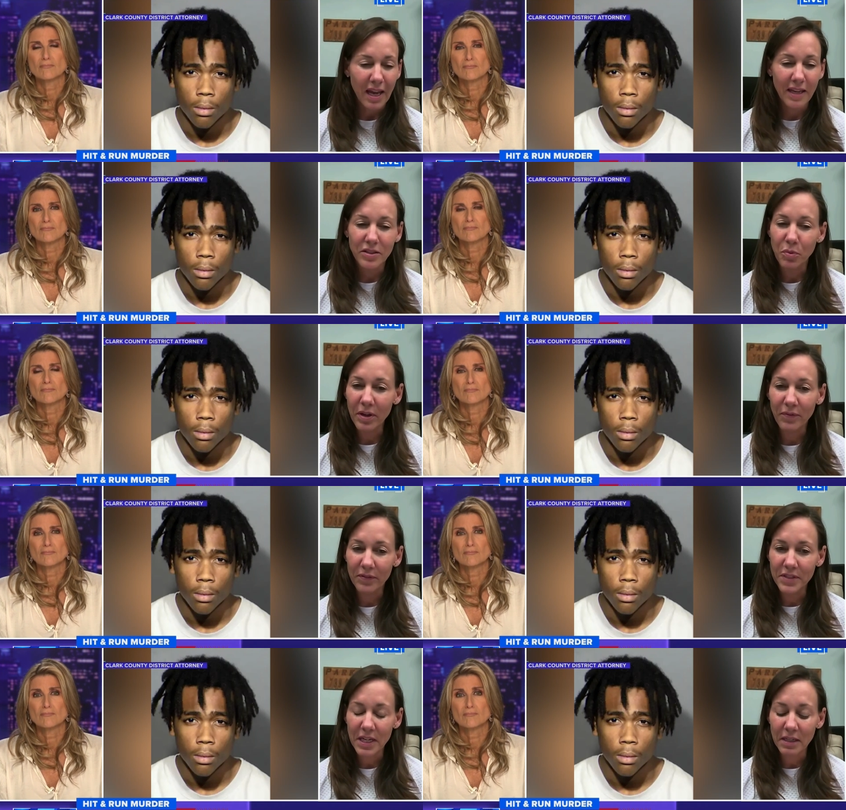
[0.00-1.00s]
Speaker 1: In
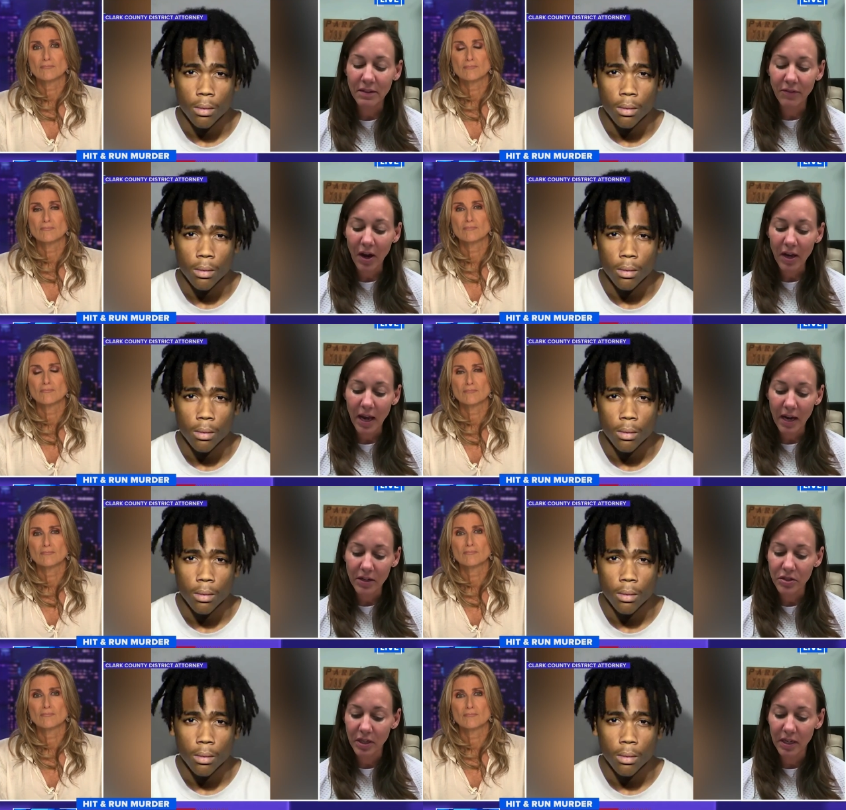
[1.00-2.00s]
2015, Nevada
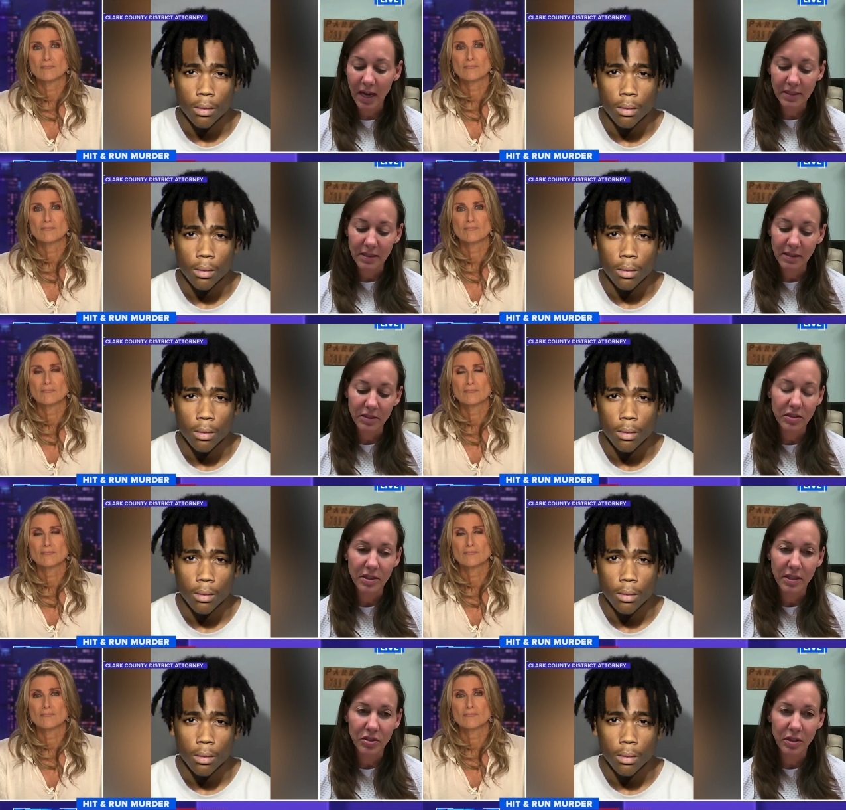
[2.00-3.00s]
actually enacted
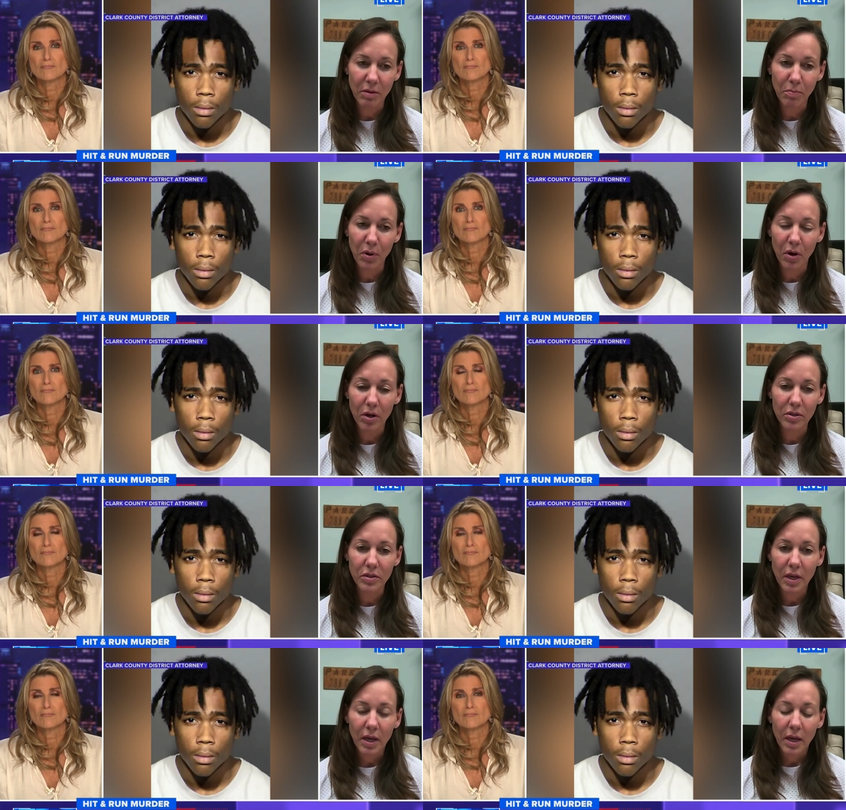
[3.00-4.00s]
legislation that
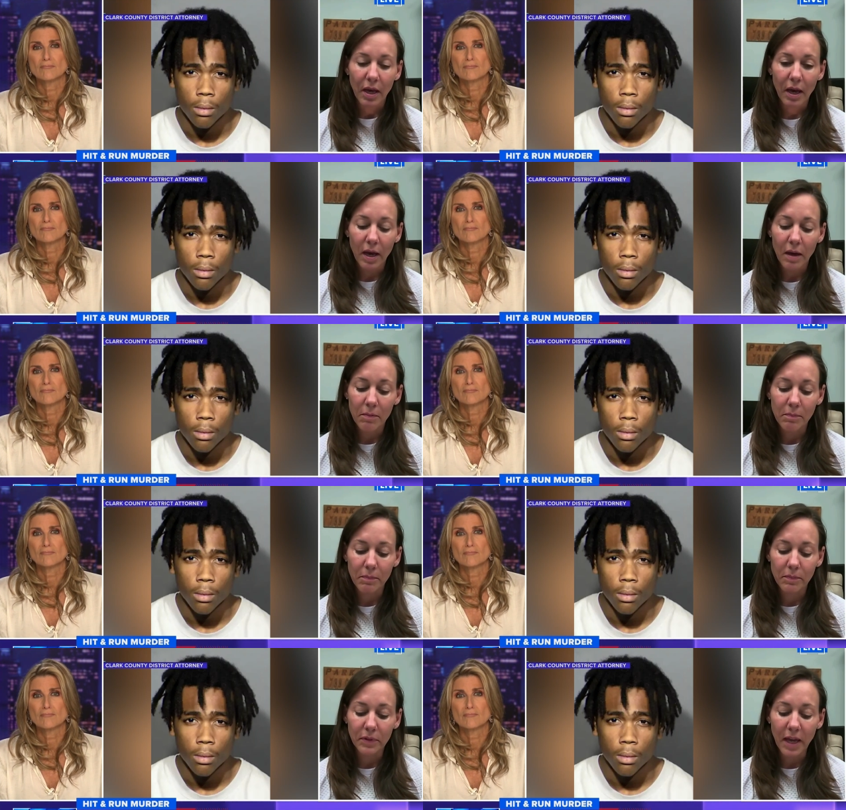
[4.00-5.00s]
bars um,
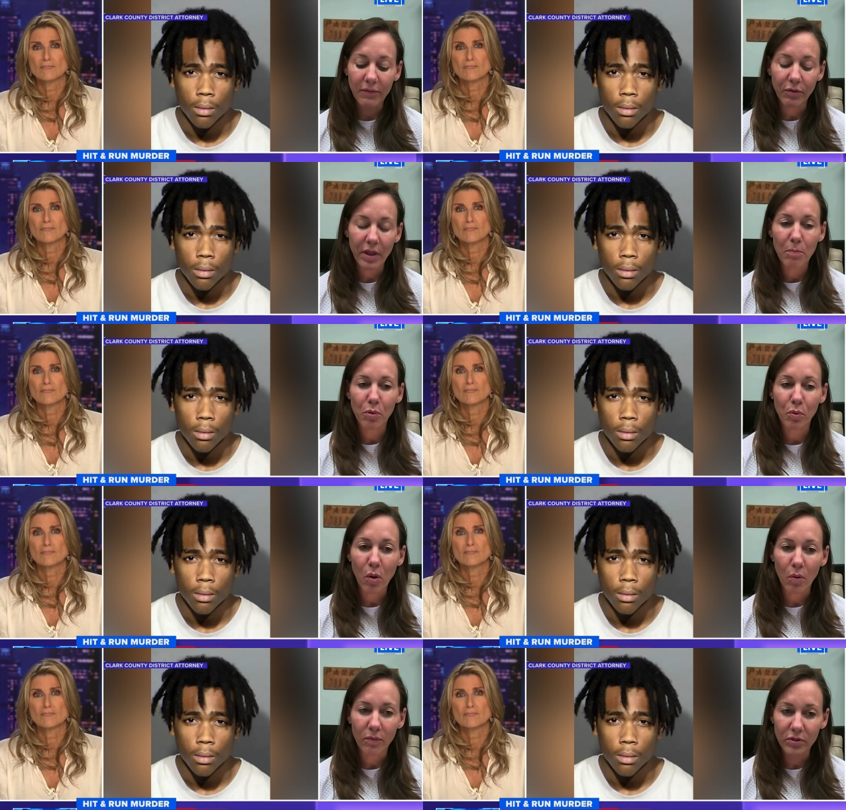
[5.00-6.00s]
life without
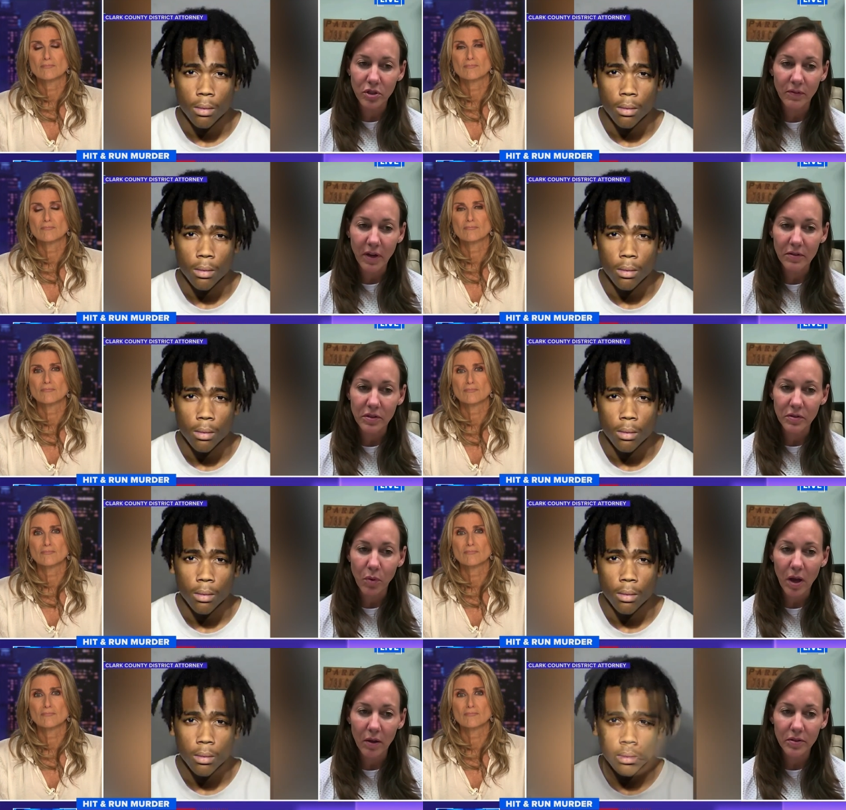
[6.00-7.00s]
parole for juveniles as
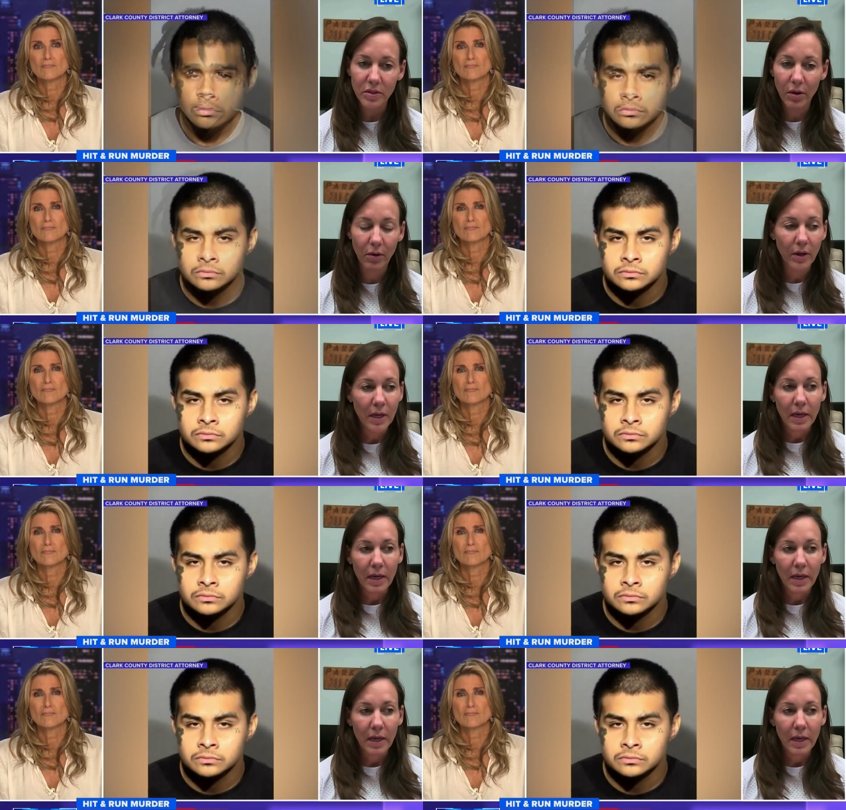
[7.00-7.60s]
well. So